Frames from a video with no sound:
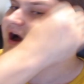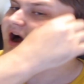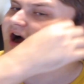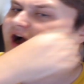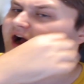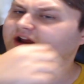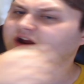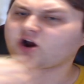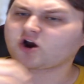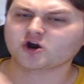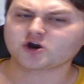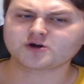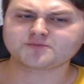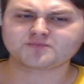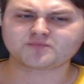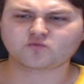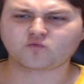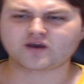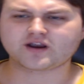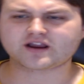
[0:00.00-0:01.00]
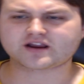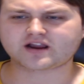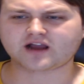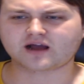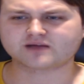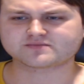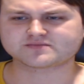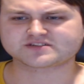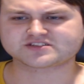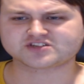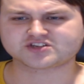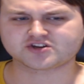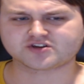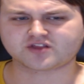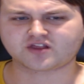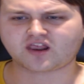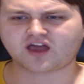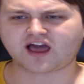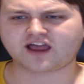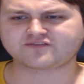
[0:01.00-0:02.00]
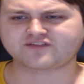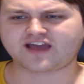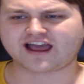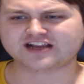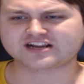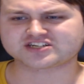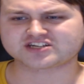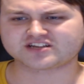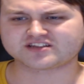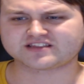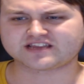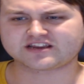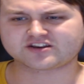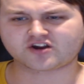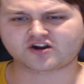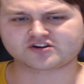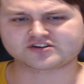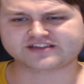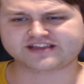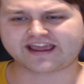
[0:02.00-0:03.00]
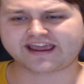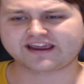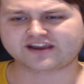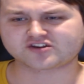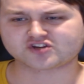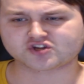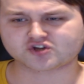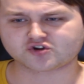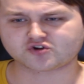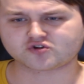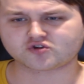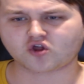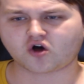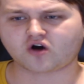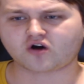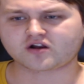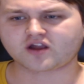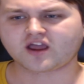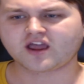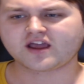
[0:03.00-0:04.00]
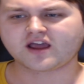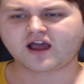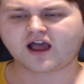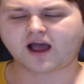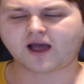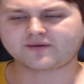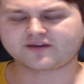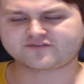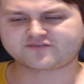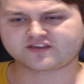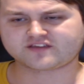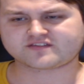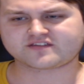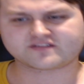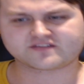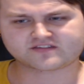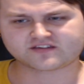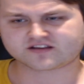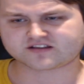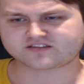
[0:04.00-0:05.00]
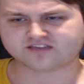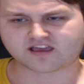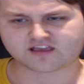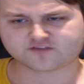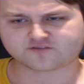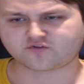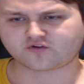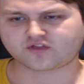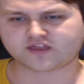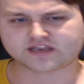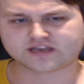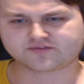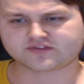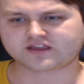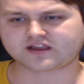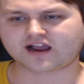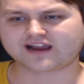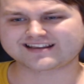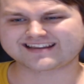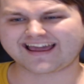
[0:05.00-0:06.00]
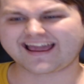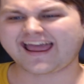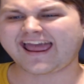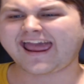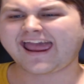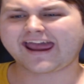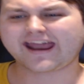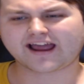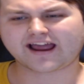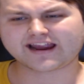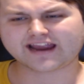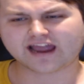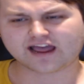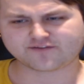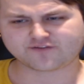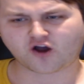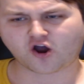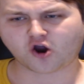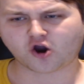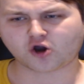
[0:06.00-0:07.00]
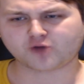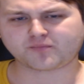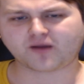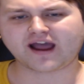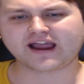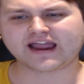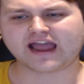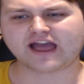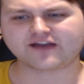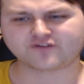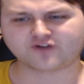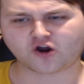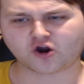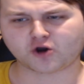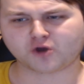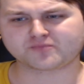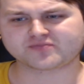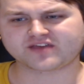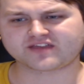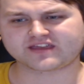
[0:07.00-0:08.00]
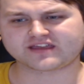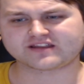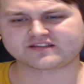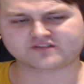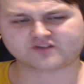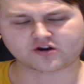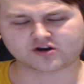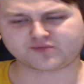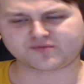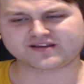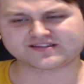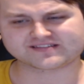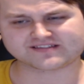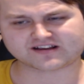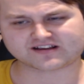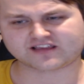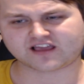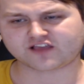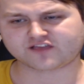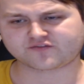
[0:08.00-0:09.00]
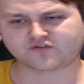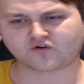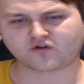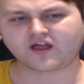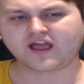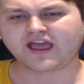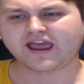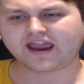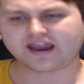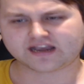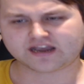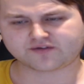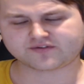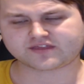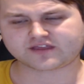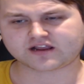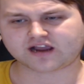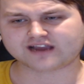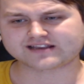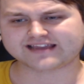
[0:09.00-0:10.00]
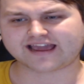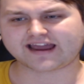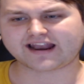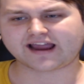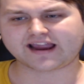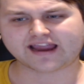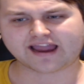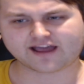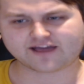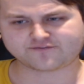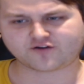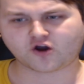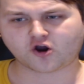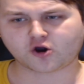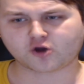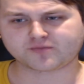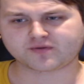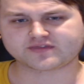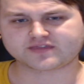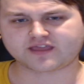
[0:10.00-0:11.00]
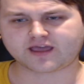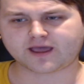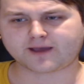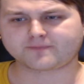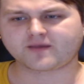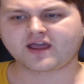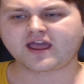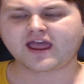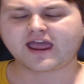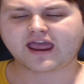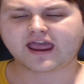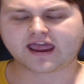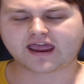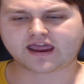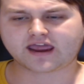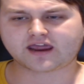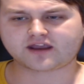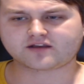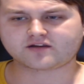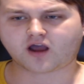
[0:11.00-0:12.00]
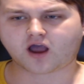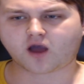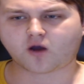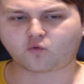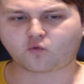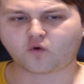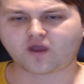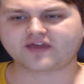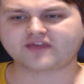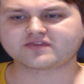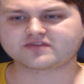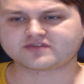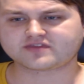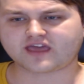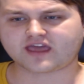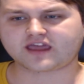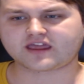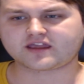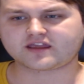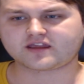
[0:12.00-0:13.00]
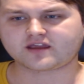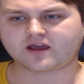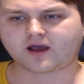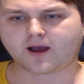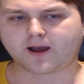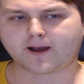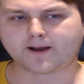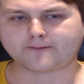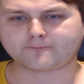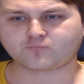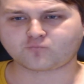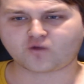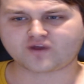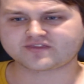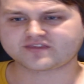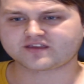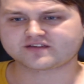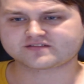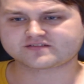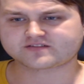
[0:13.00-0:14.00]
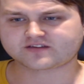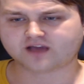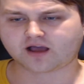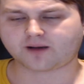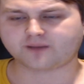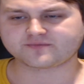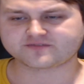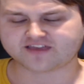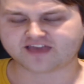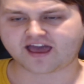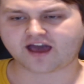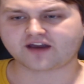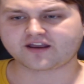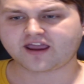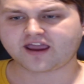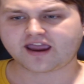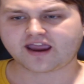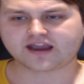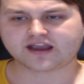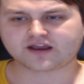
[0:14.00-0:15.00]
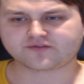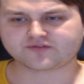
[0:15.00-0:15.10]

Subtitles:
I hope when it comes to the live action, they don't take too long, if this is successful and everything like that. And I have hope that it's going to be successful and everything like that. I have hope in them. And when this comes out and